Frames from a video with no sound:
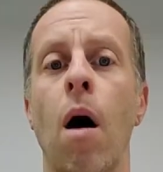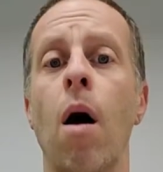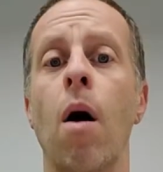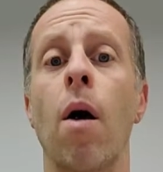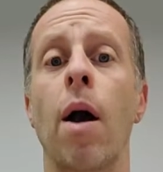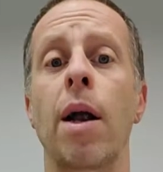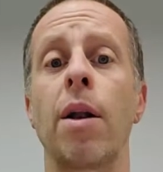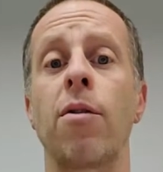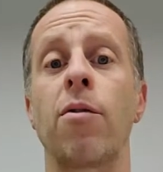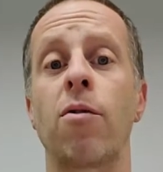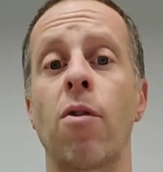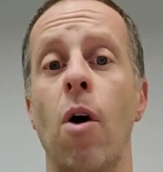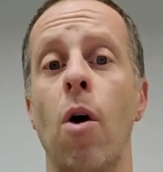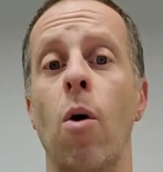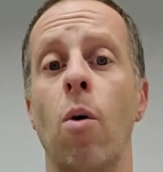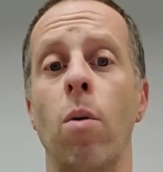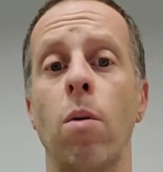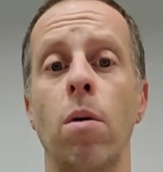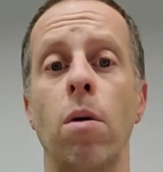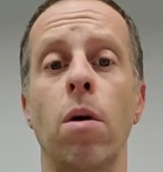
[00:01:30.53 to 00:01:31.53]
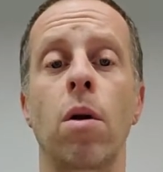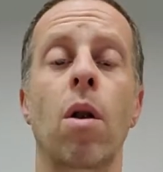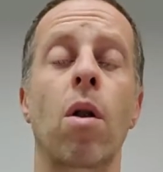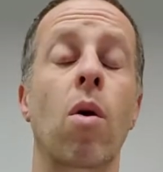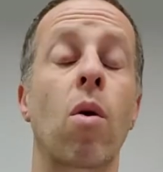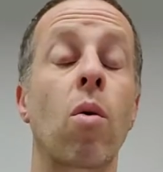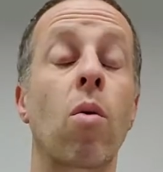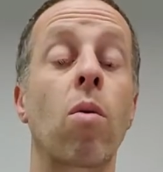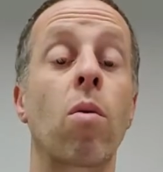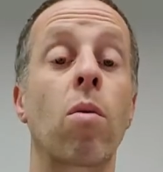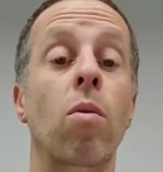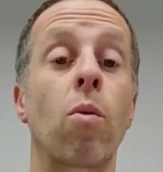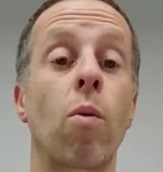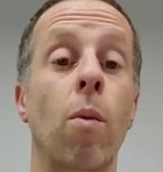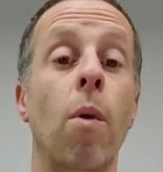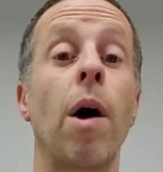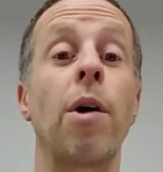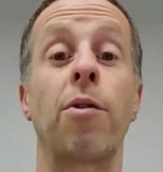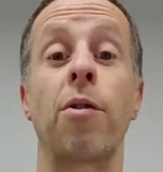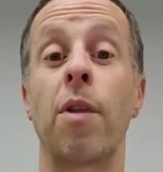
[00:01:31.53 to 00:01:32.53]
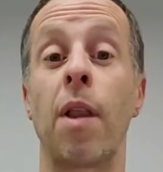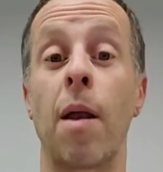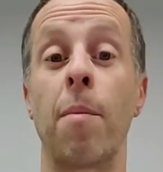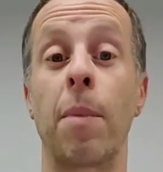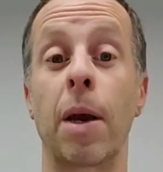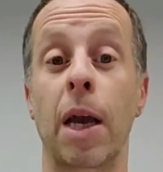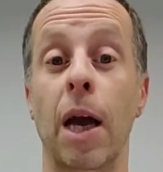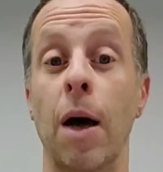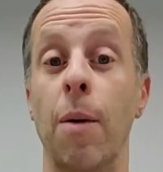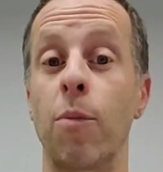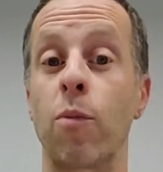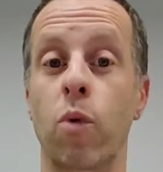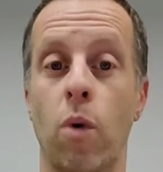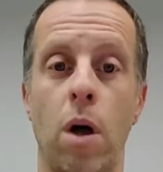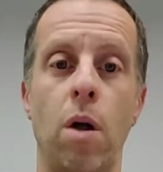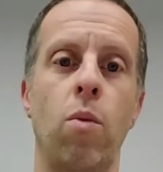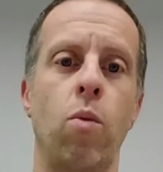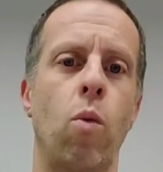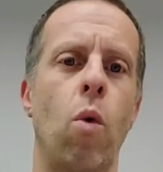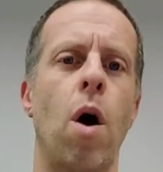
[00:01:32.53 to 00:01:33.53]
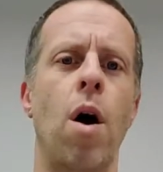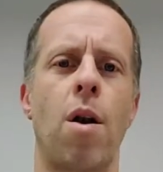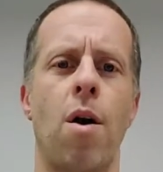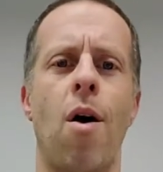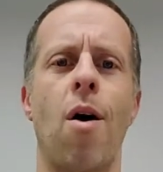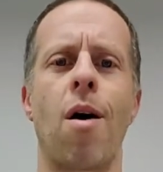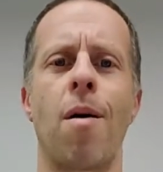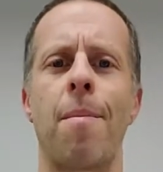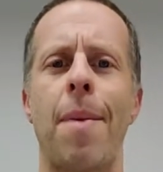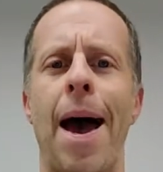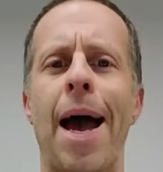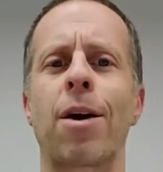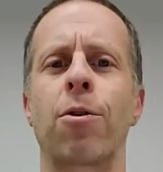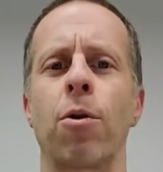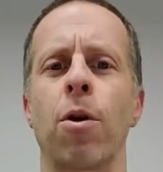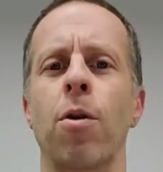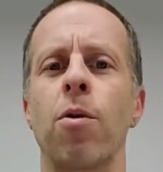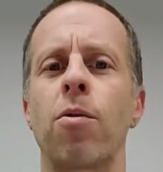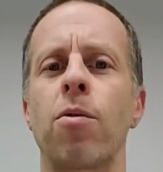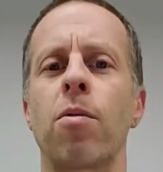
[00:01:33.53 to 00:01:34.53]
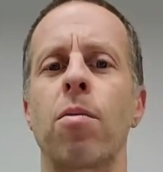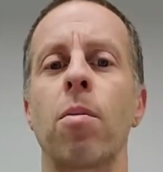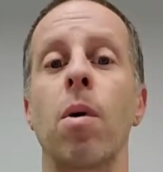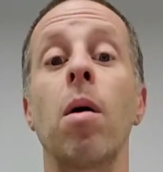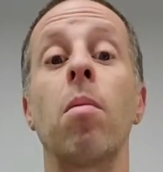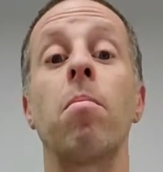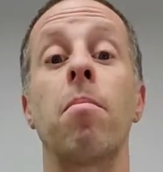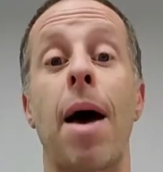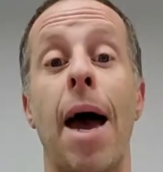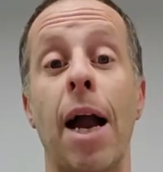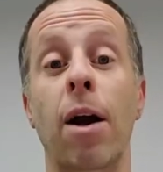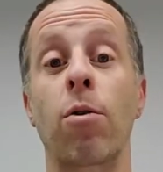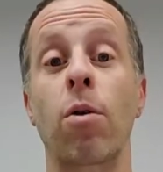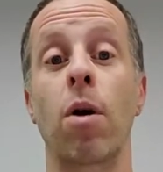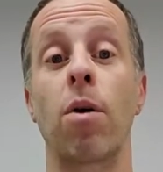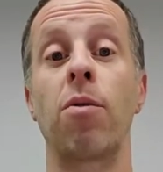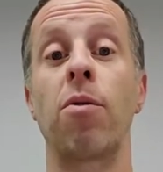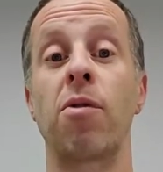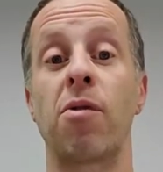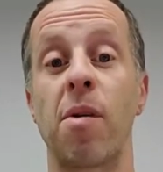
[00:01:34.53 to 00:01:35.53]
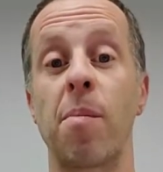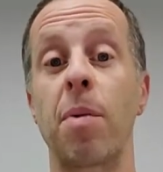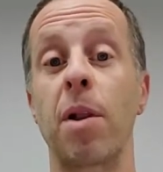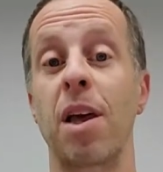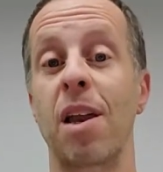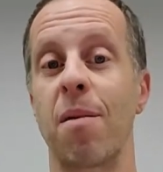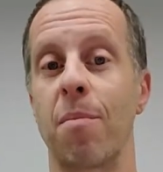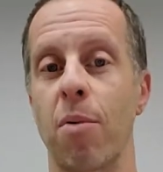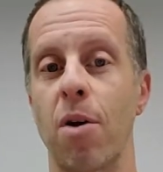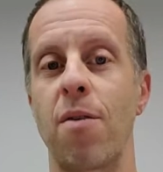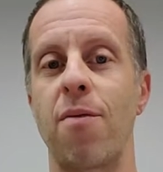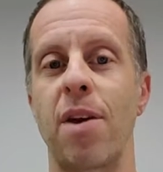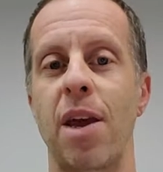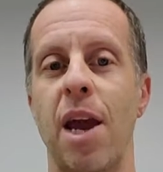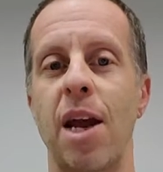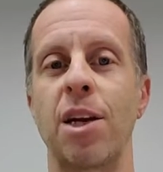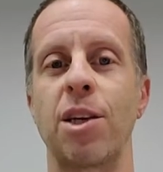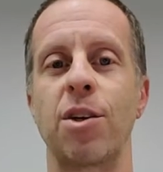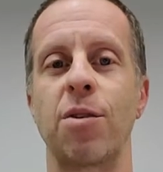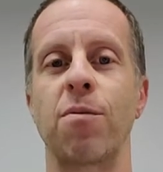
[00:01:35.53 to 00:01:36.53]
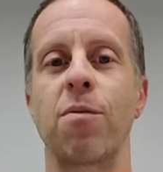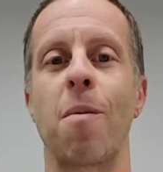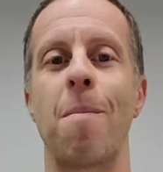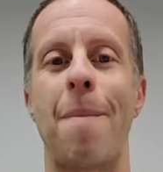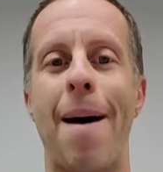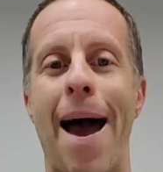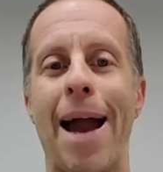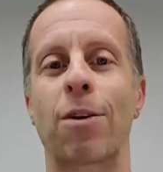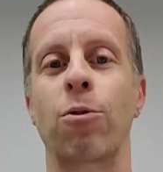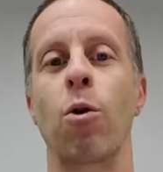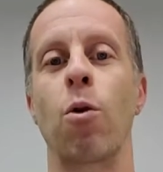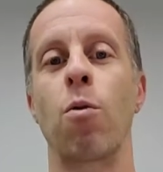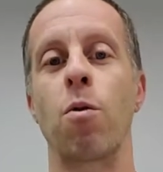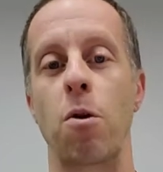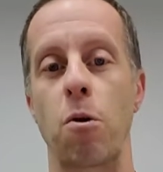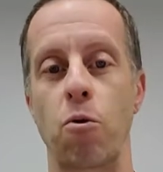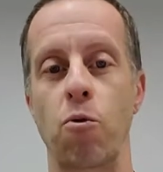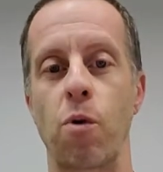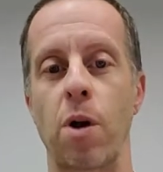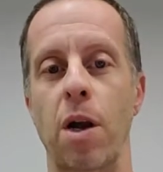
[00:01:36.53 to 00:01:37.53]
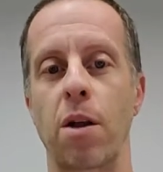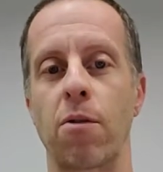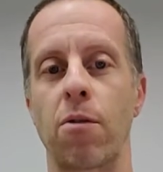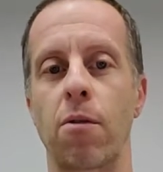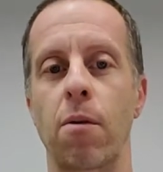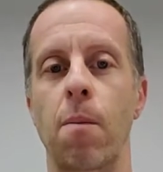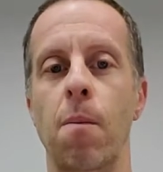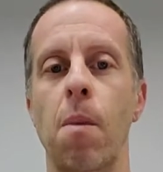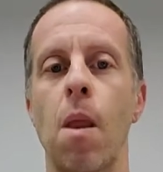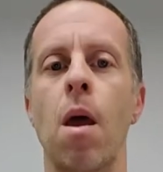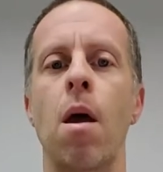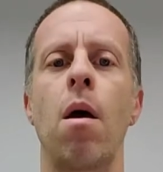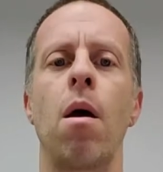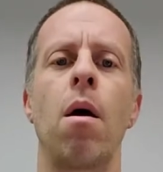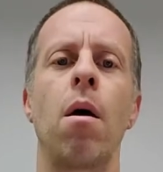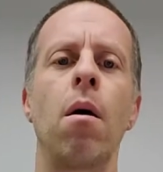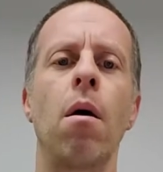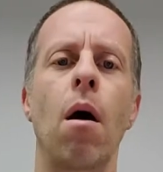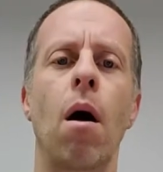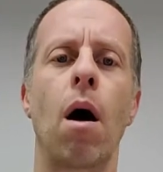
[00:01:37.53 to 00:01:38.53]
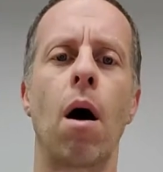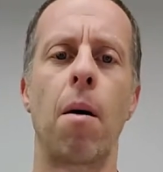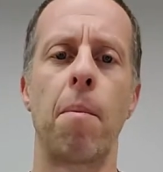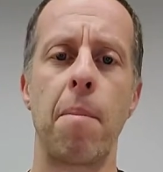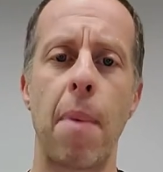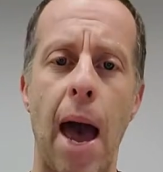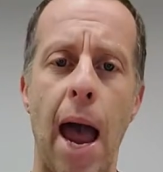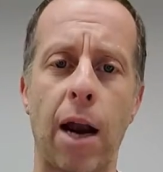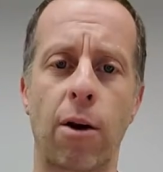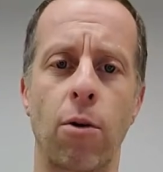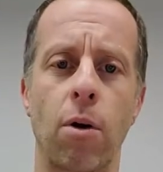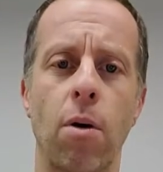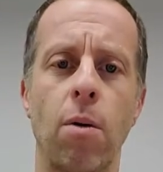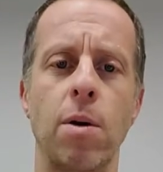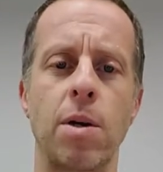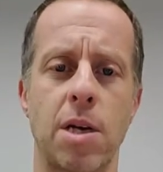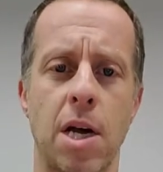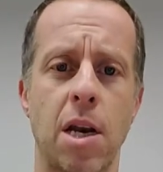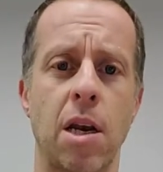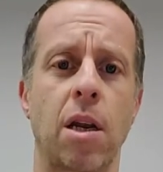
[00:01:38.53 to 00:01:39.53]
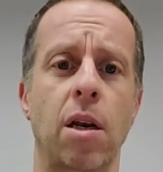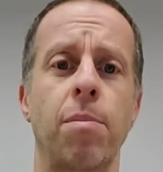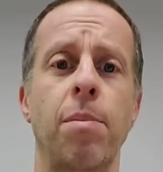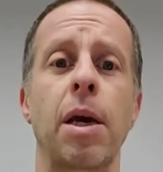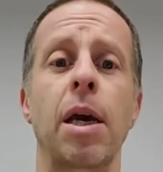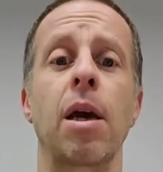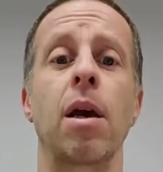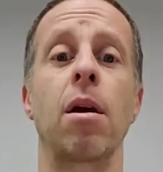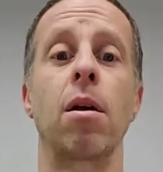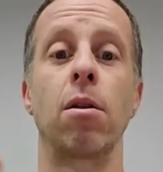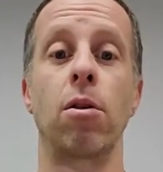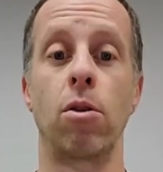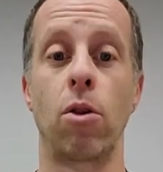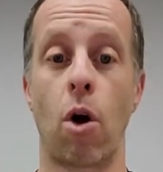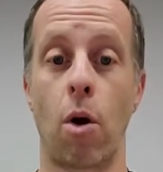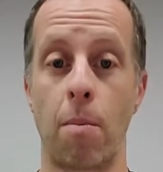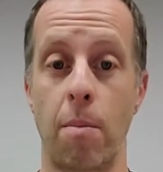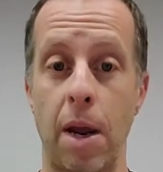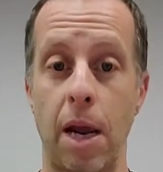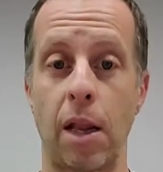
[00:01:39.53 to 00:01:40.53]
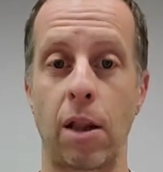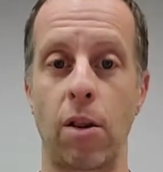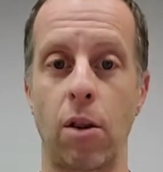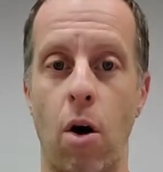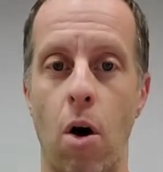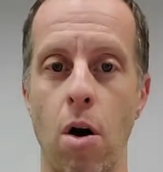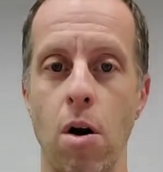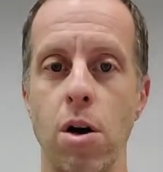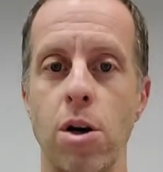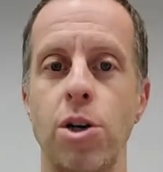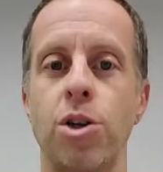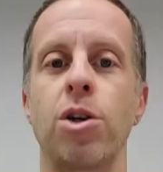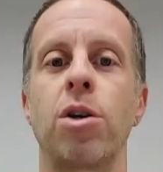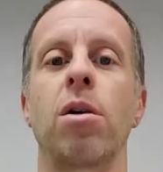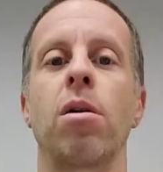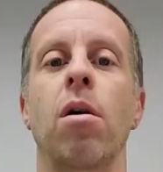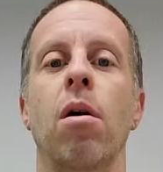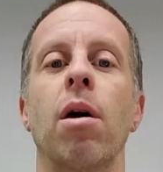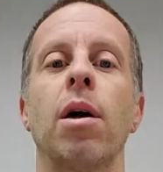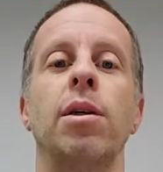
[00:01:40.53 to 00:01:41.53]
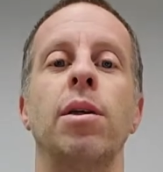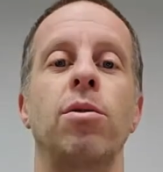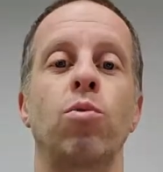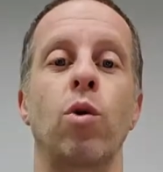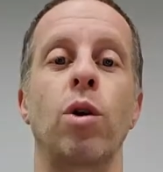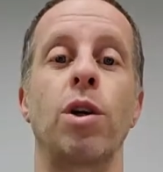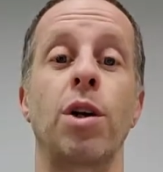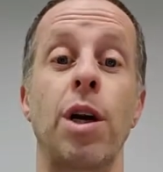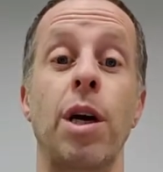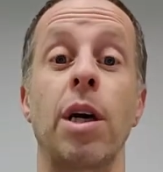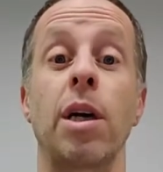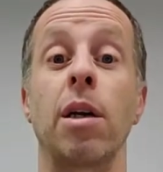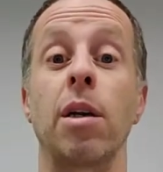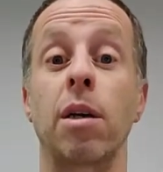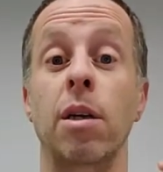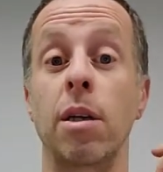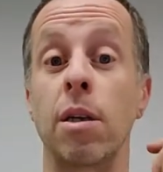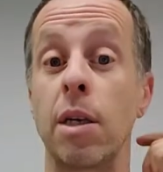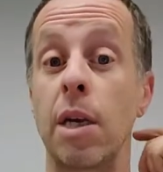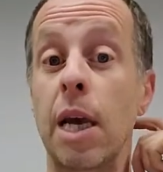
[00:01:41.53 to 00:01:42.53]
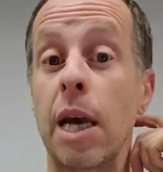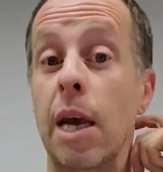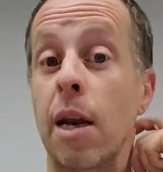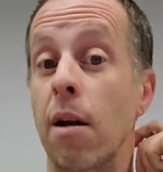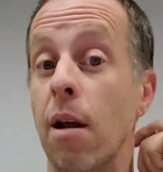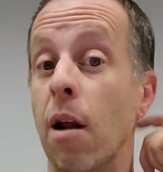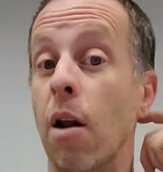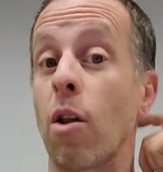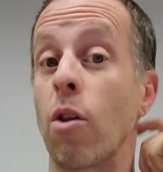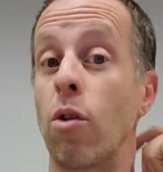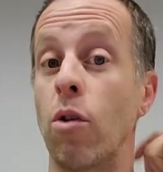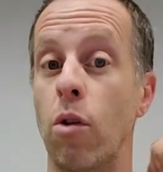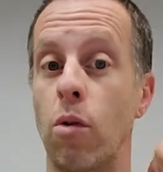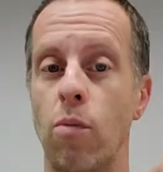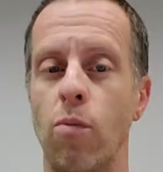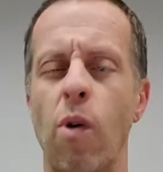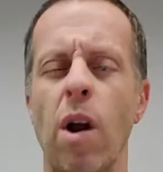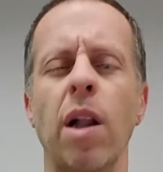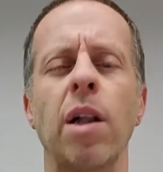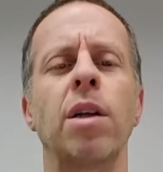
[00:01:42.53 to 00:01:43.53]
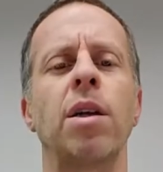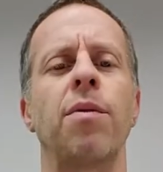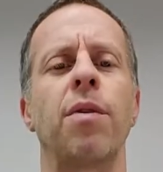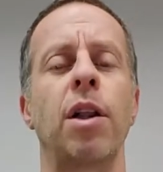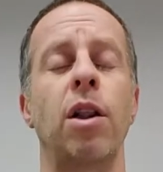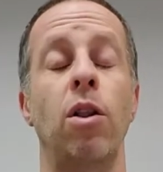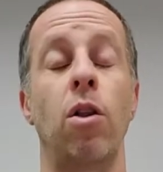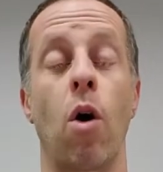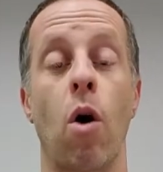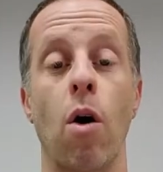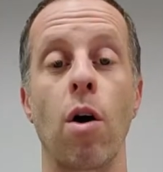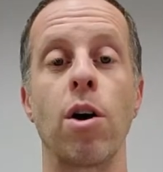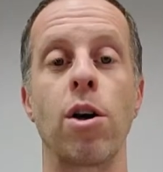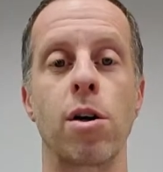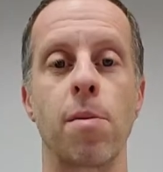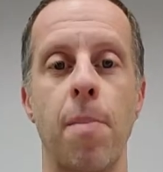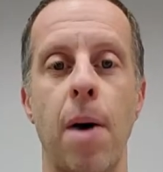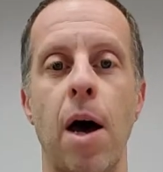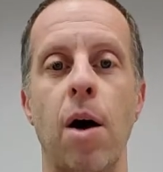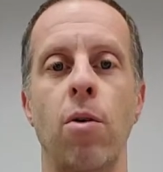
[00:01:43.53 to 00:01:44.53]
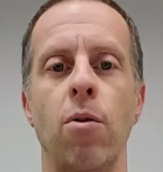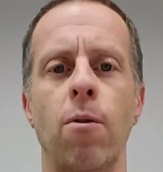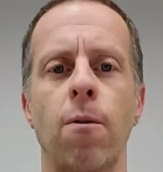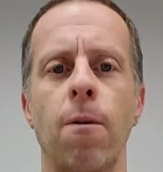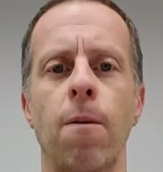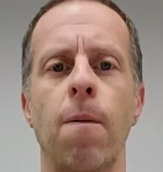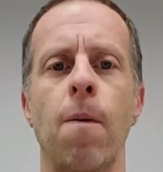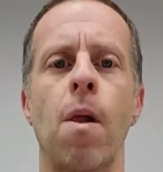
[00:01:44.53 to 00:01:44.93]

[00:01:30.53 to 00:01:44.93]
All right, so the question then becomes, well, what are macros? Well, macros is simply an abbreviation for macronutrients. Macro intending to mean large. All right, it's what you eat in a relatively large amount.